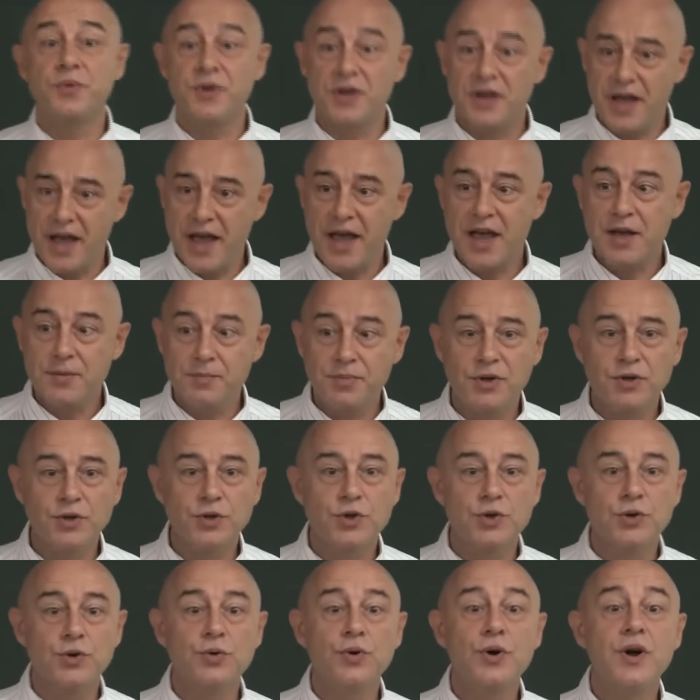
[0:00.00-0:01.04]
be able
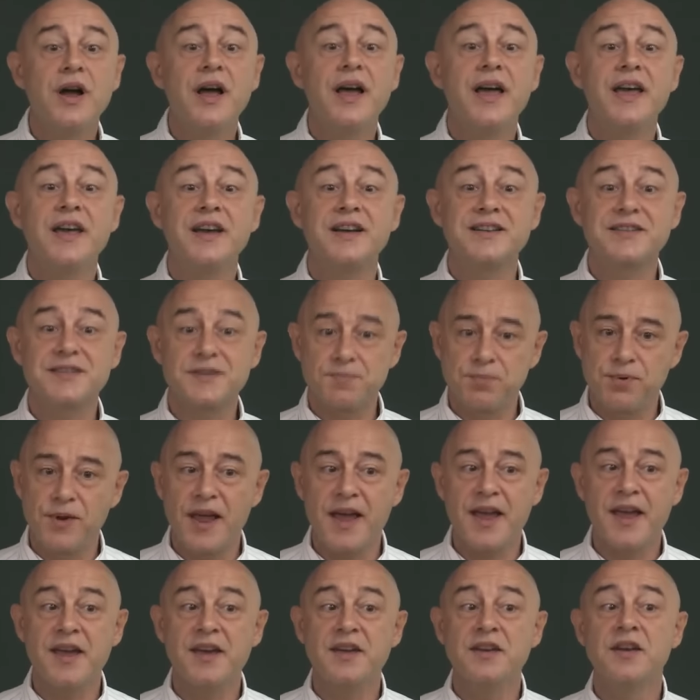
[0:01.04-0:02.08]
to
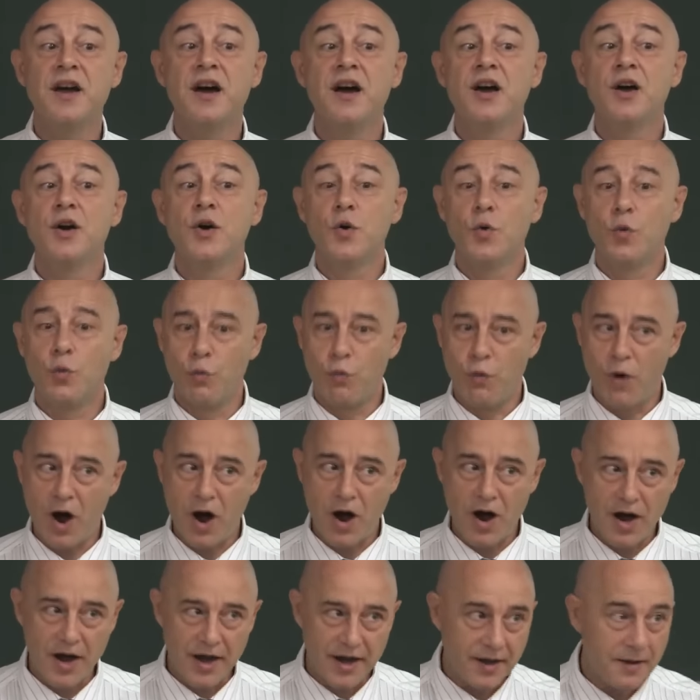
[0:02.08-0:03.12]
explain
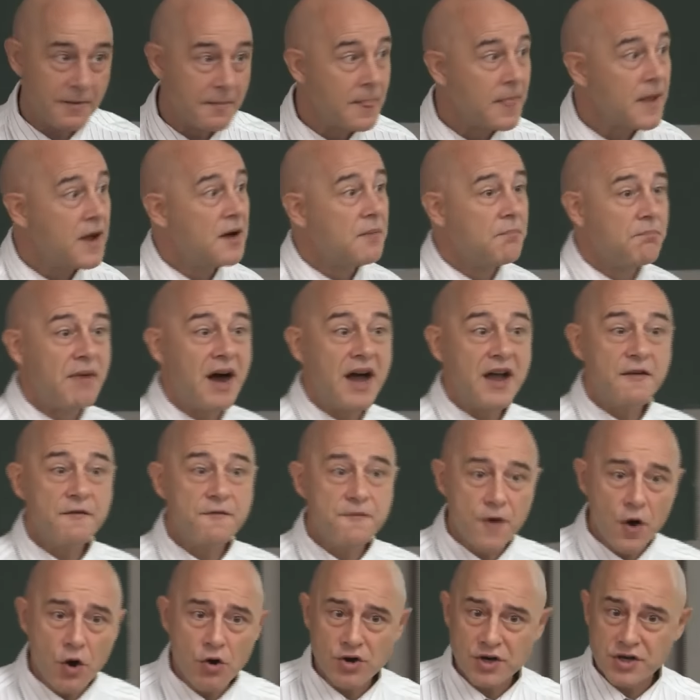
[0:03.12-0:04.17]
why. My
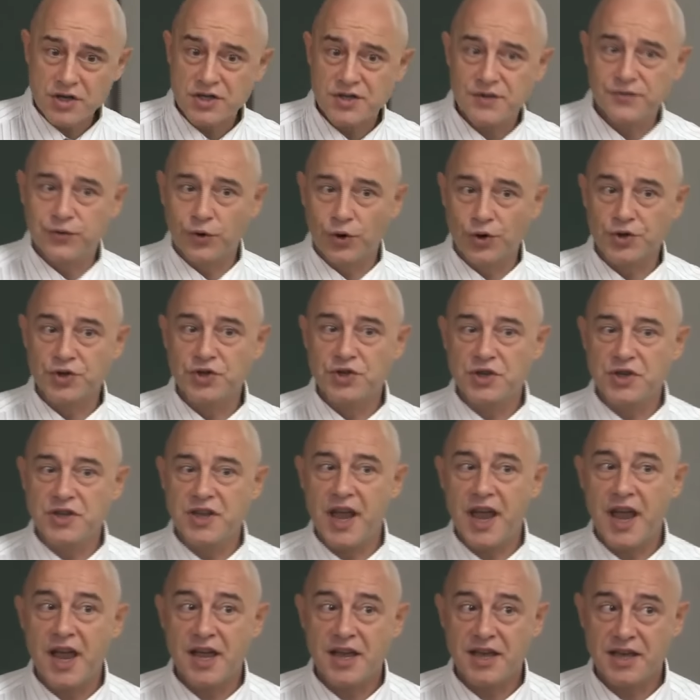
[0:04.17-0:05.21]
focus for
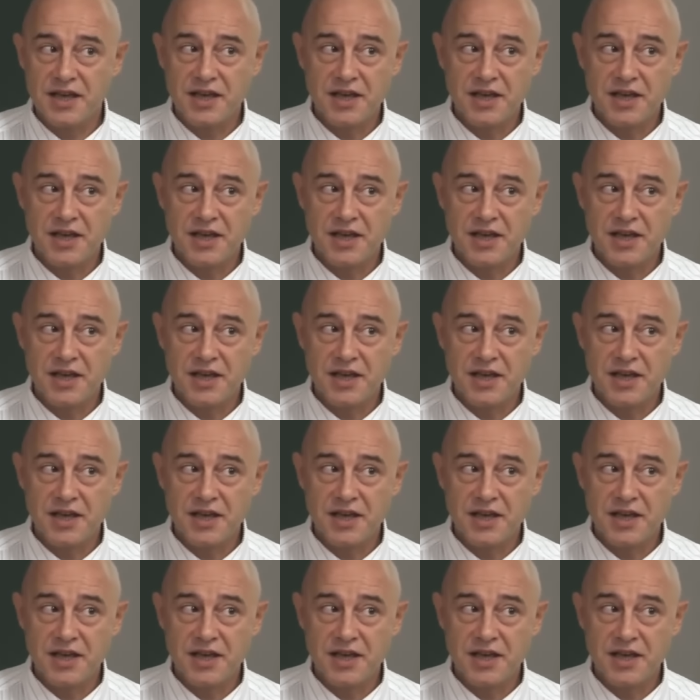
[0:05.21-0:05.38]
today